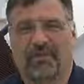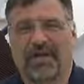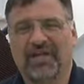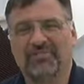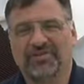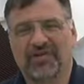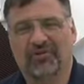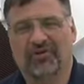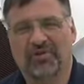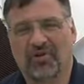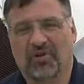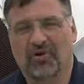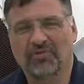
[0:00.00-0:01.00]
My name is
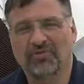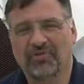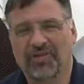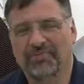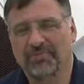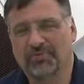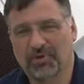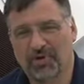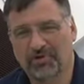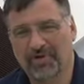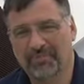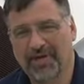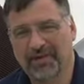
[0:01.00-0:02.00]
Erhard Kohler. I'm the
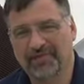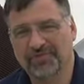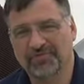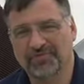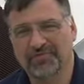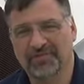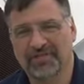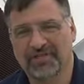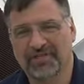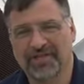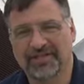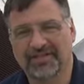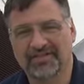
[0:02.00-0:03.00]
Program Manager for the
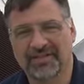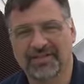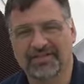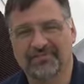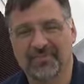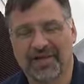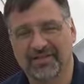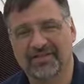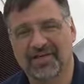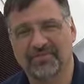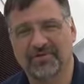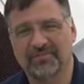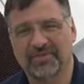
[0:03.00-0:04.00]
United States
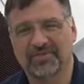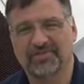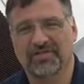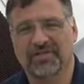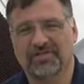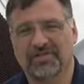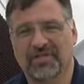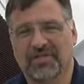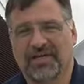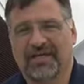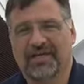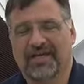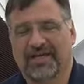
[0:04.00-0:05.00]
Maritime Administration,
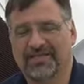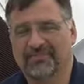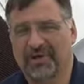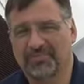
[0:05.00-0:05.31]
and it's my